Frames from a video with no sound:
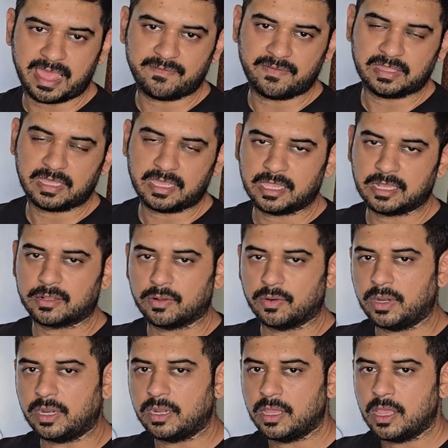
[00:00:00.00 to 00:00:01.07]
everything
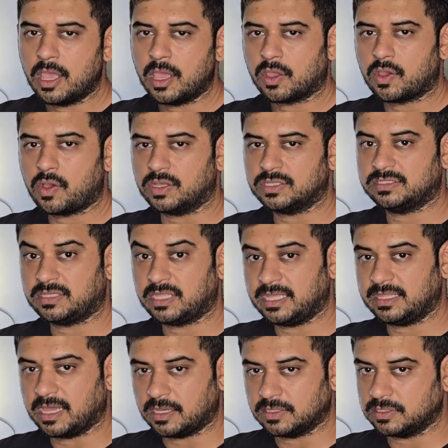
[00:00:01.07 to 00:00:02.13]
included, costs
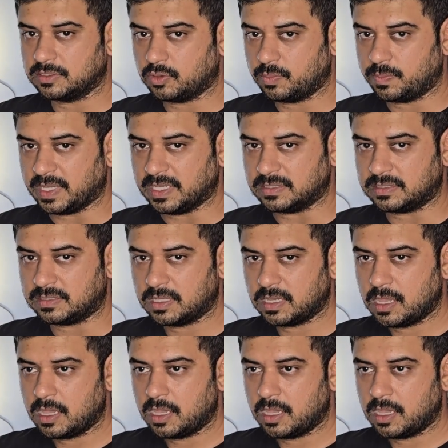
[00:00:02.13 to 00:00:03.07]
3,000 rupees.